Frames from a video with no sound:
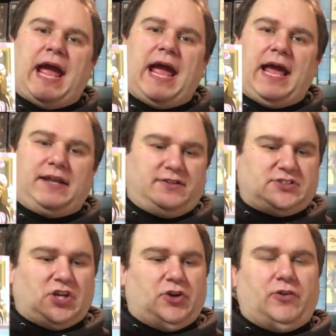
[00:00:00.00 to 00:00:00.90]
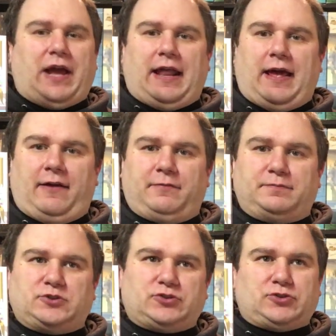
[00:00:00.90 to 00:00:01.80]
And so you got to
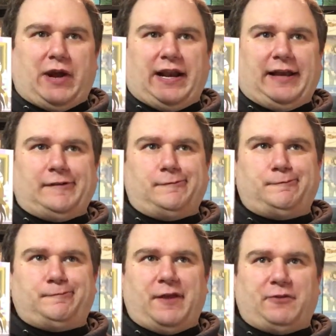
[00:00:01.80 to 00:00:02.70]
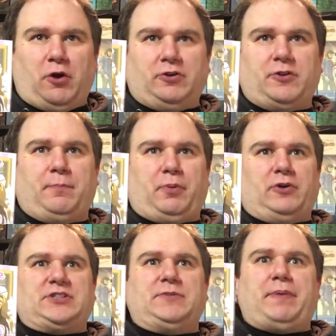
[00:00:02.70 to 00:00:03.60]
try to, if you're the
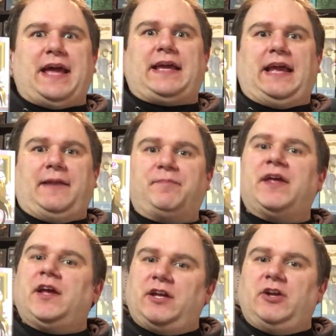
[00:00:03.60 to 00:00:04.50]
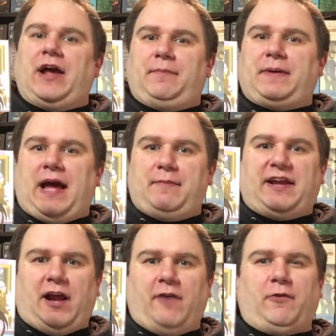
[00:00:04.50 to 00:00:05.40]
person picking, you got to kind of
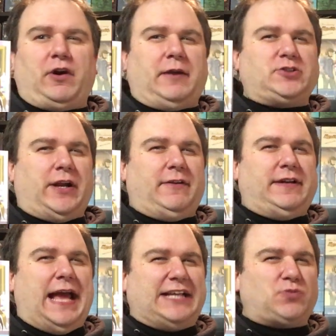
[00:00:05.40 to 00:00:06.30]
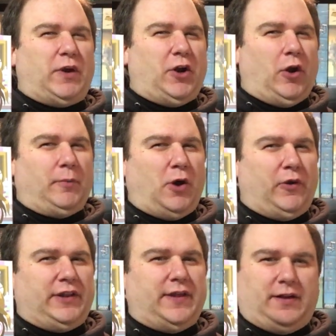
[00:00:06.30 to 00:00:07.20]
be careful, kind of try to guess what your
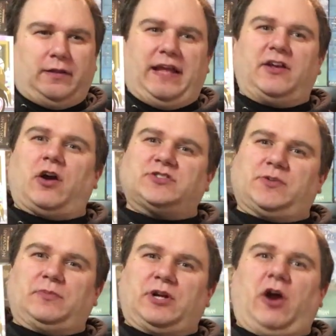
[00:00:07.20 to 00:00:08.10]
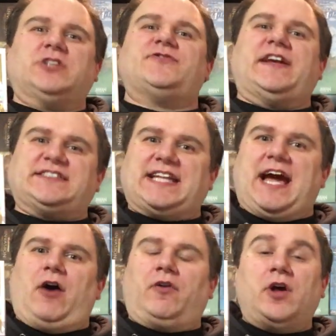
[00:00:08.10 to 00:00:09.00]
opponent did and lay some cards face
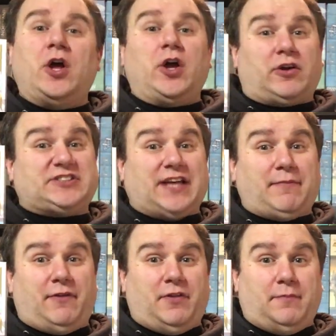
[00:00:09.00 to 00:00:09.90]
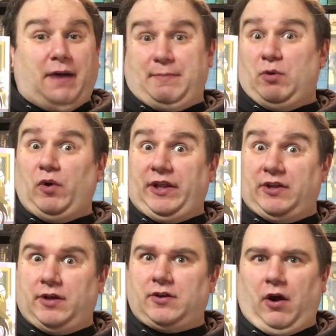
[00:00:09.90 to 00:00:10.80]
down. Because some of them might be really
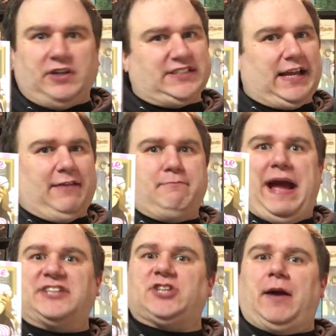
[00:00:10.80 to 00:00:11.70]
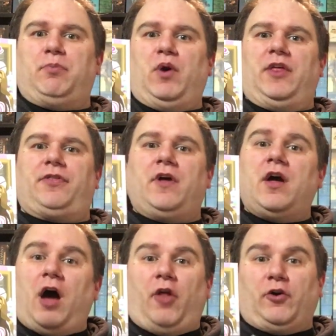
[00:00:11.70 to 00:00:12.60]
good cards that kind of match up with
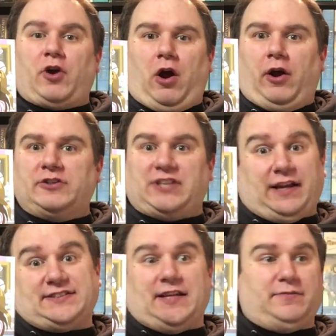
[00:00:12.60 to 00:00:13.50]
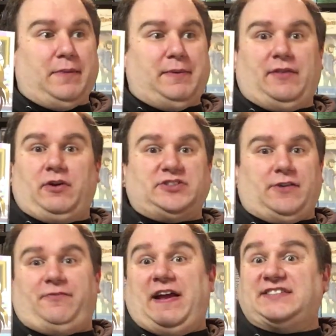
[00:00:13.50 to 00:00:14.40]
other cards. Like I said, if maybe there's
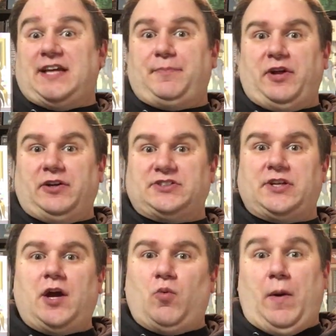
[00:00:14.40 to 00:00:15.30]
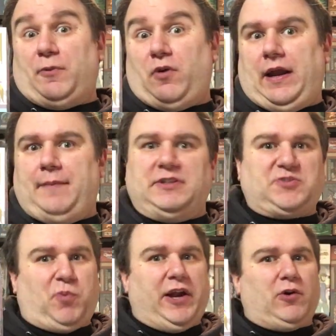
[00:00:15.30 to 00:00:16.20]
a face up, there's whipped cream, but
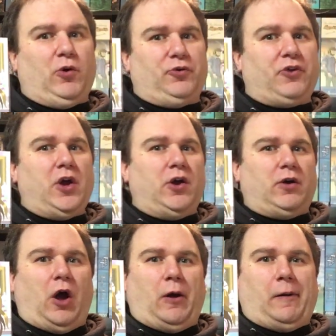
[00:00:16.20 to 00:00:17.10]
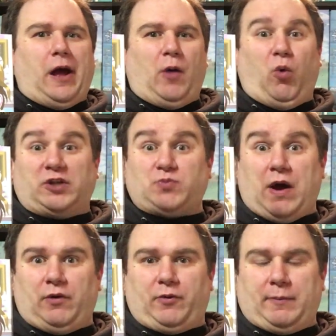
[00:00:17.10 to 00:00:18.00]
sprinkles works
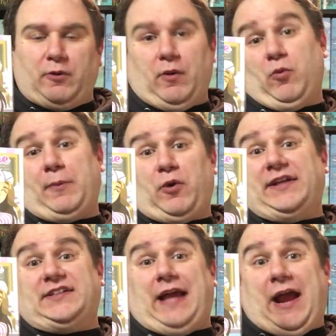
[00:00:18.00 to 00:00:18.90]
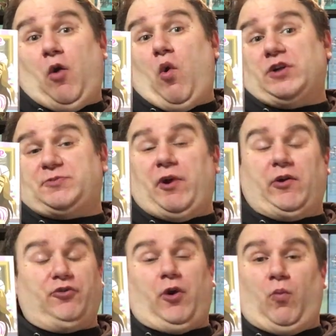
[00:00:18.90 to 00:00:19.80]
well with whipped cream, or
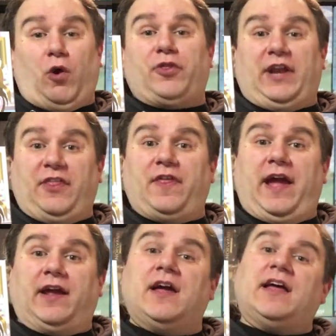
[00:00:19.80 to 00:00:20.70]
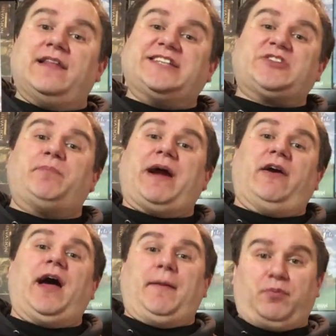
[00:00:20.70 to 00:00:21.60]
sprinkles aren't worth anything unless they're
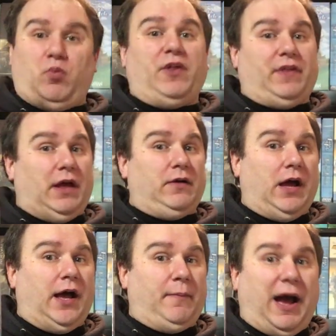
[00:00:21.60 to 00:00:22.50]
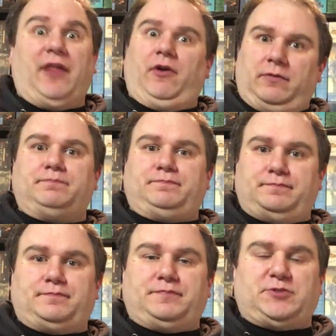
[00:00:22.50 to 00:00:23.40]
paired up with either
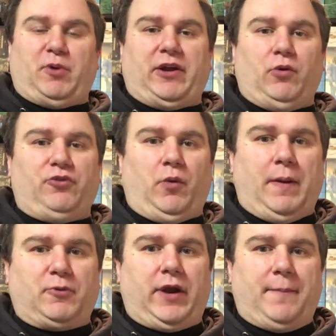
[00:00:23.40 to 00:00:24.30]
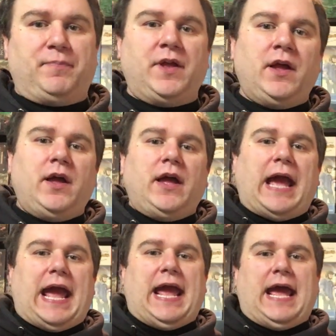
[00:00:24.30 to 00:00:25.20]
sprinkles or whipped cream.
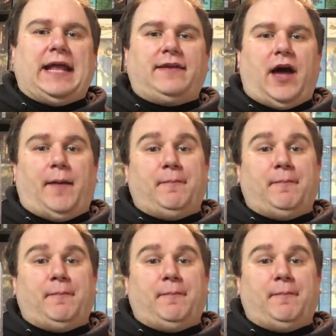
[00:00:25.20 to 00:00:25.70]
And